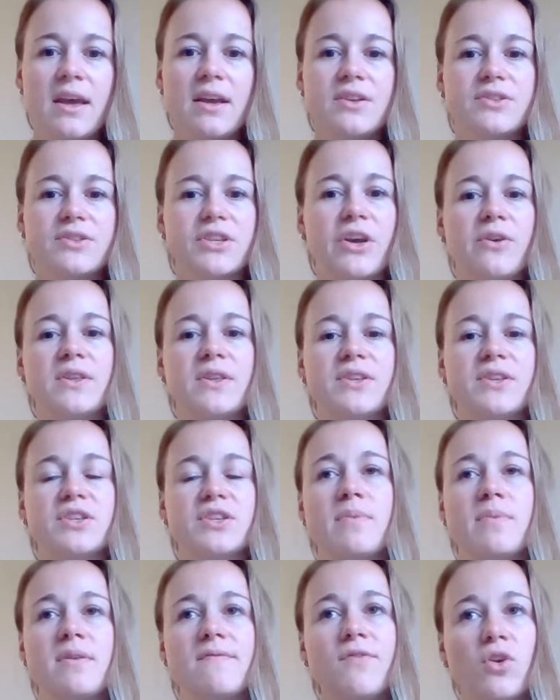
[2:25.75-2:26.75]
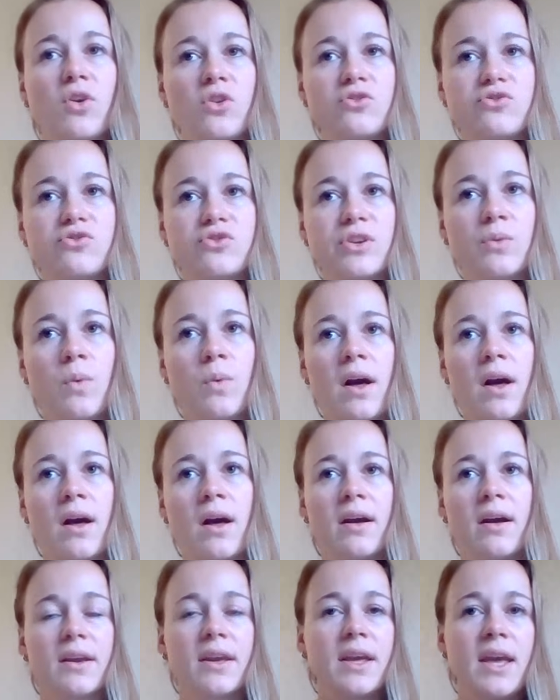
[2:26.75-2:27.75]
So, this could be voluntary
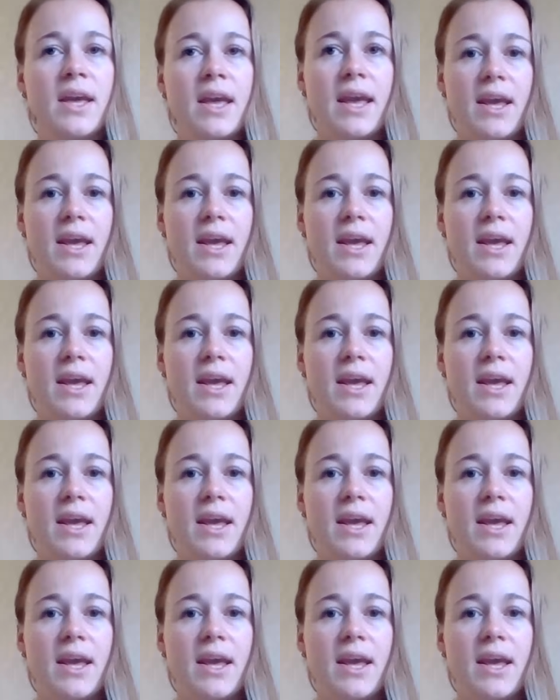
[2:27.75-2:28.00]
work,